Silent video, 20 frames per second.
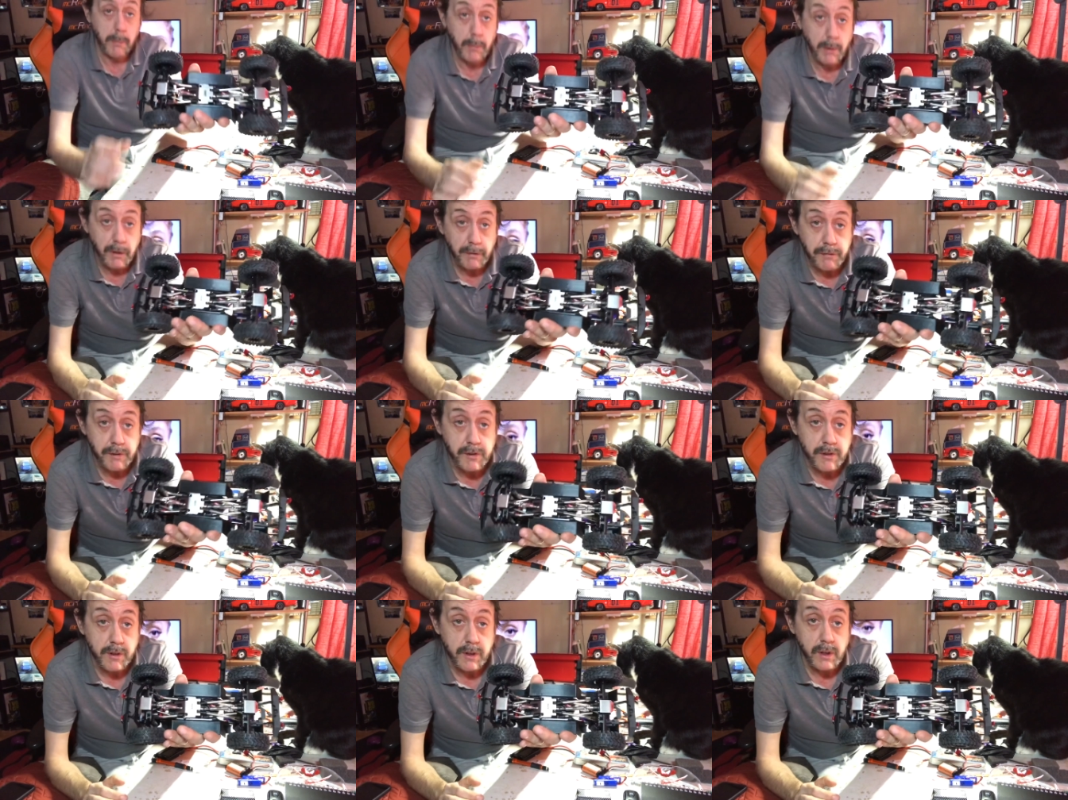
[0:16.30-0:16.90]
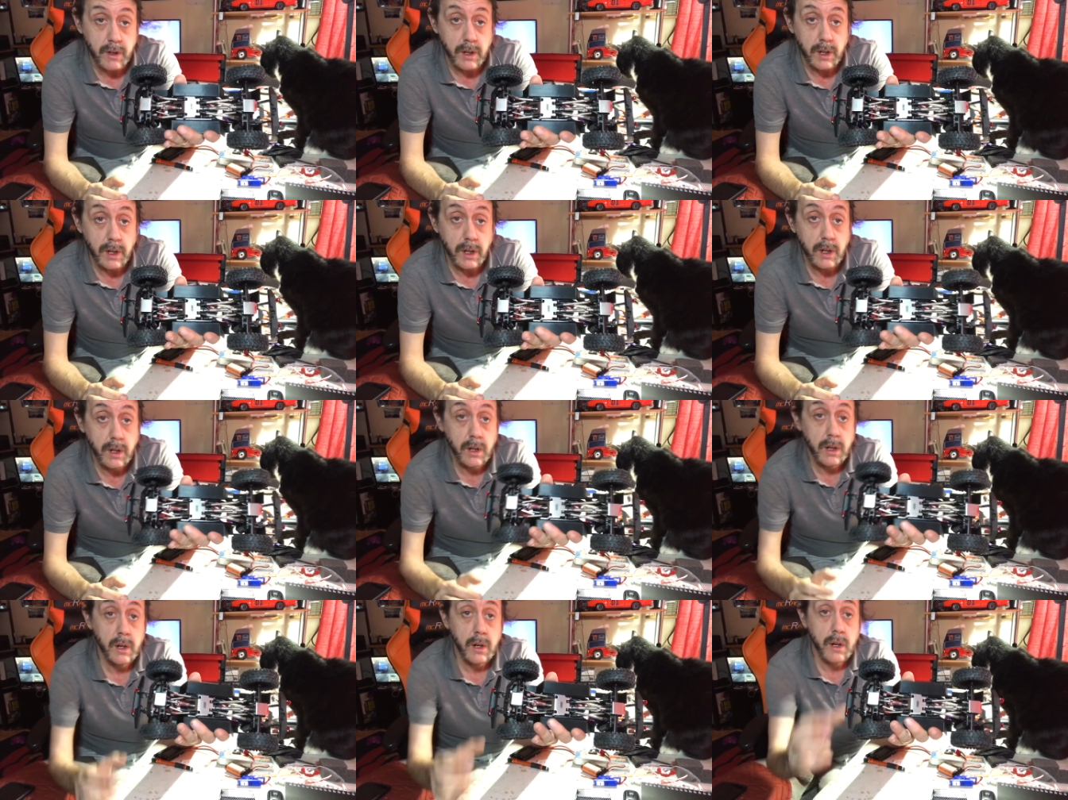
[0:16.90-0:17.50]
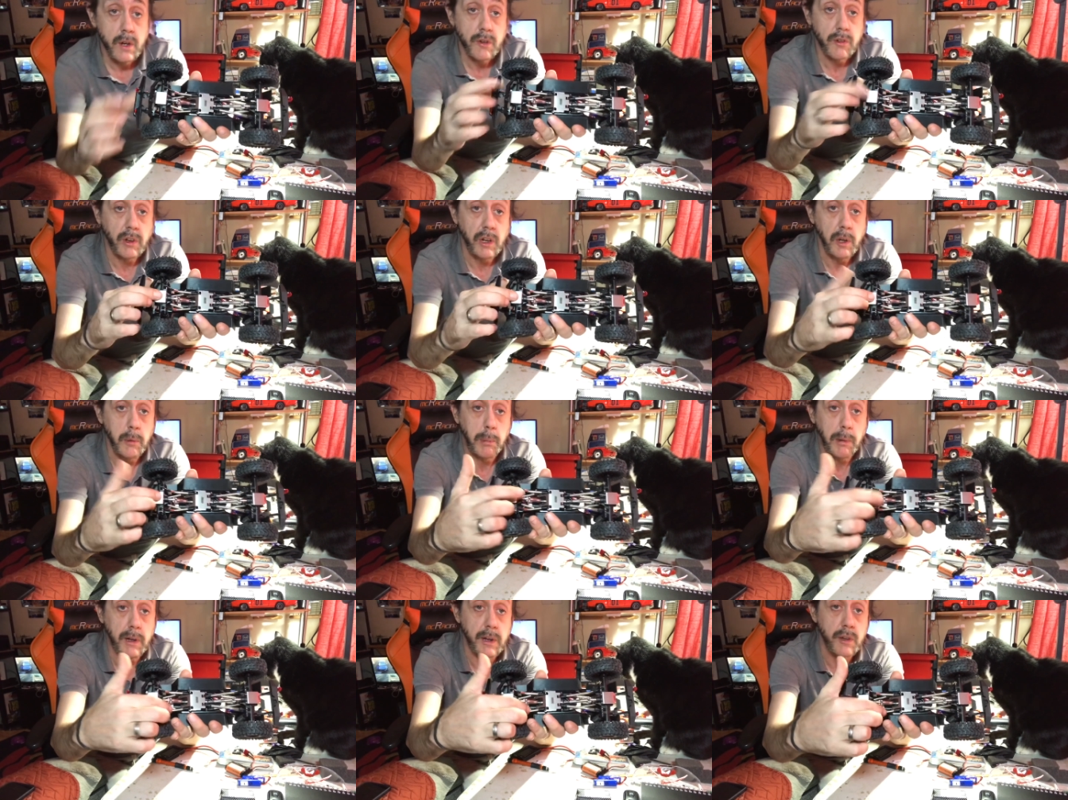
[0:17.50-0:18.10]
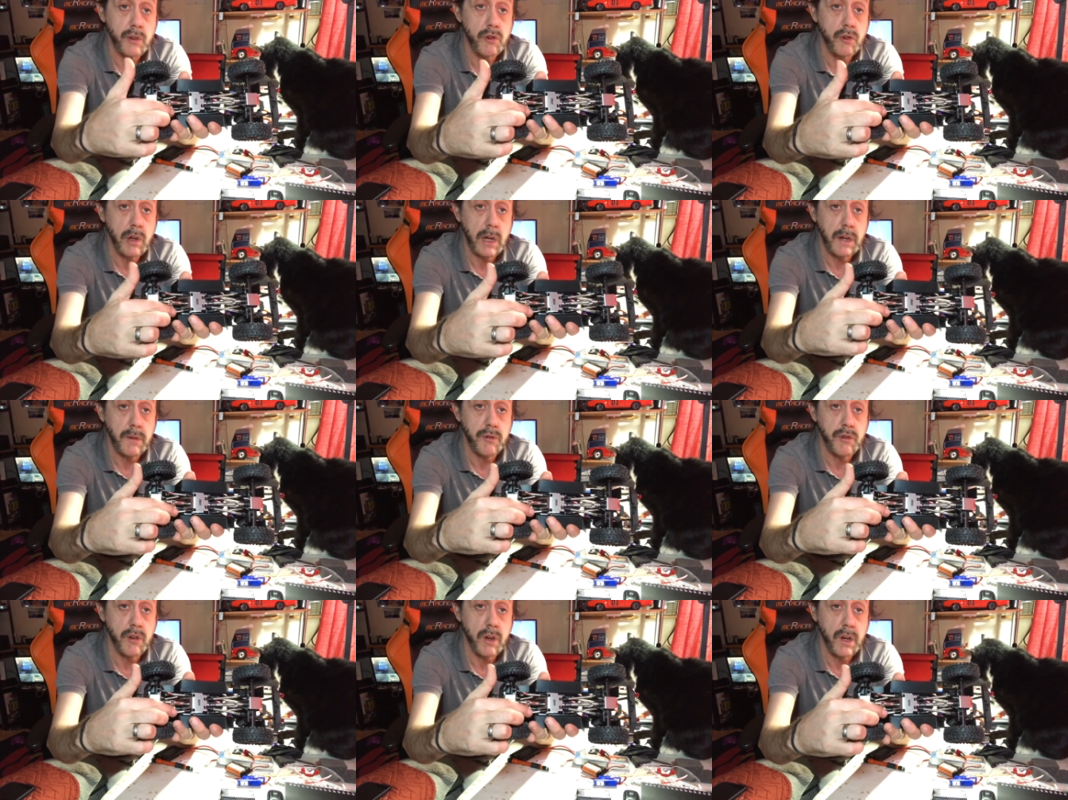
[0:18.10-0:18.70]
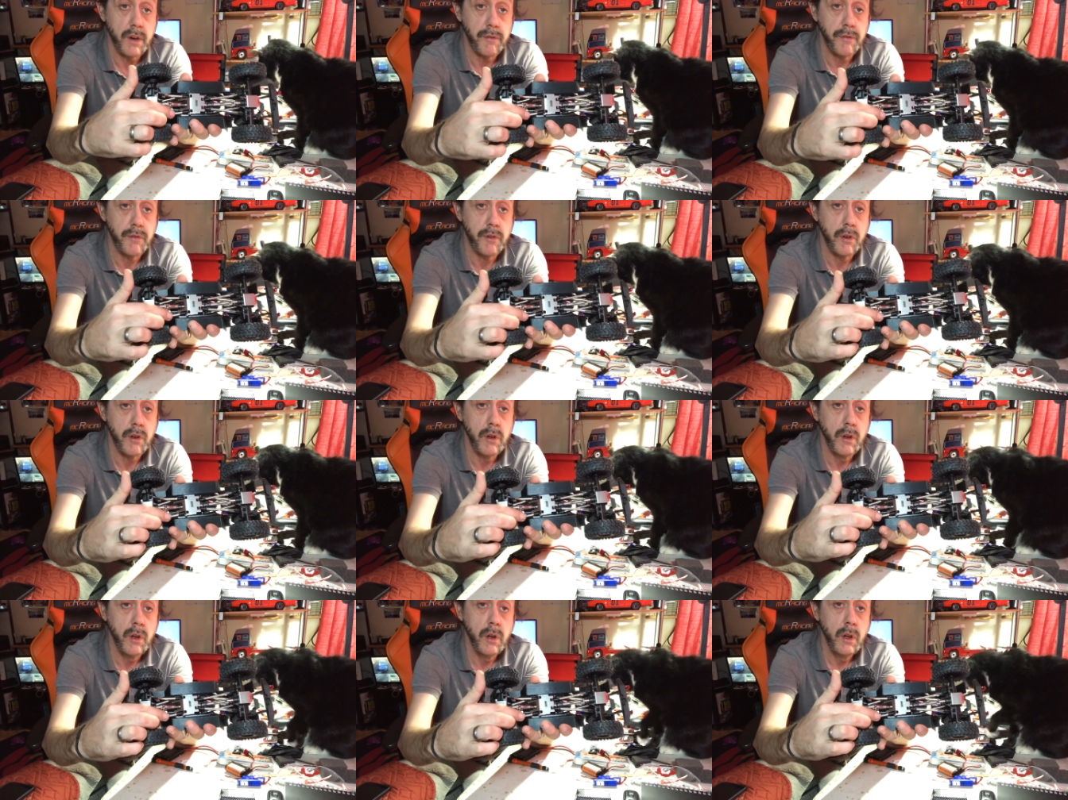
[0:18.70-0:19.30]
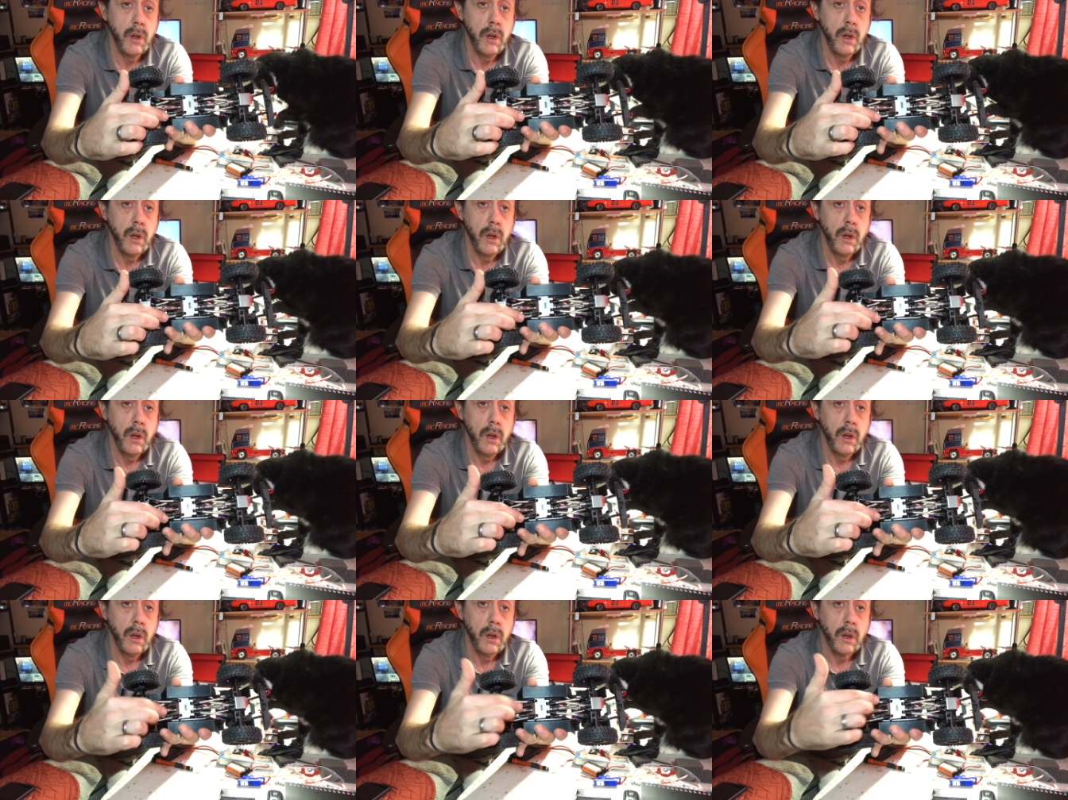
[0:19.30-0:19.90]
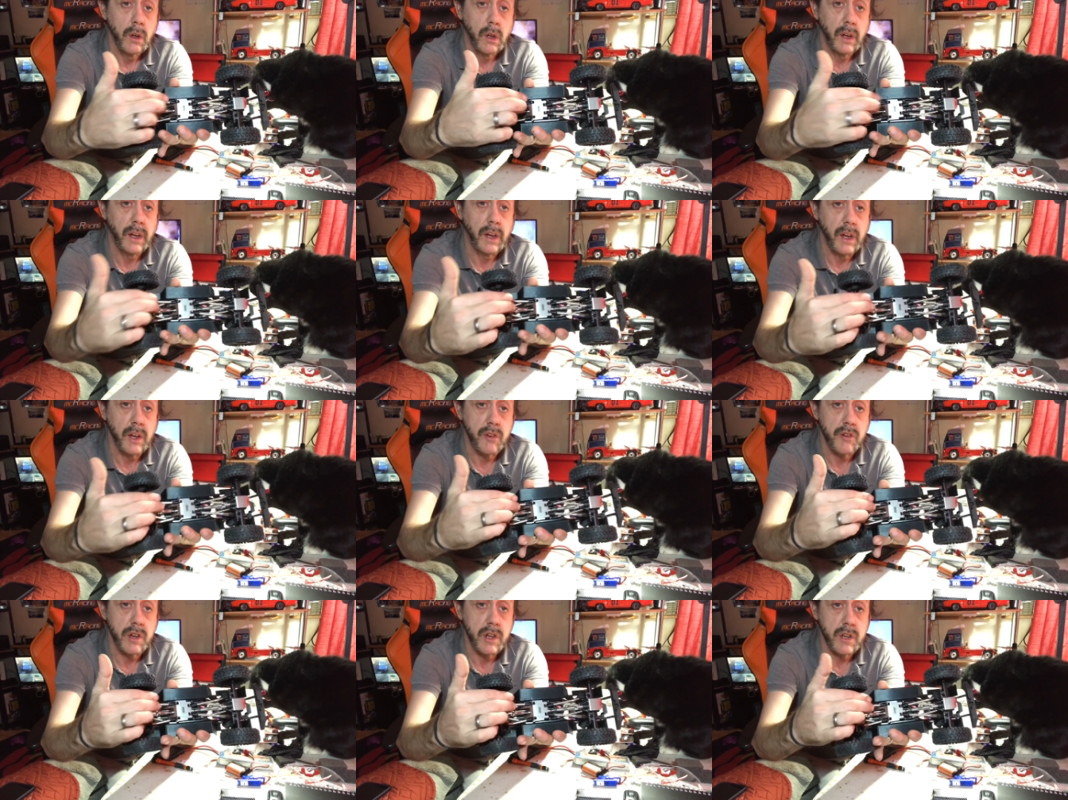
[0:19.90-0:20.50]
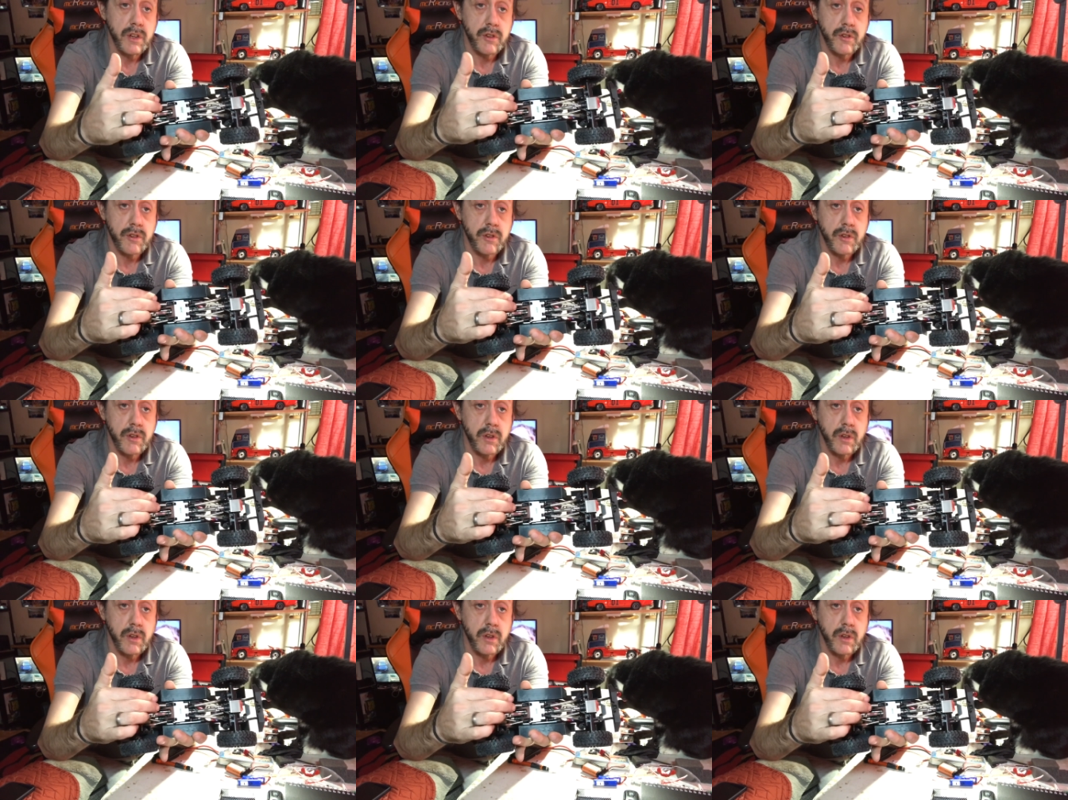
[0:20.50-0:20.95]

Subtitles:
I fitted the skid plates, drive shaft, linkages,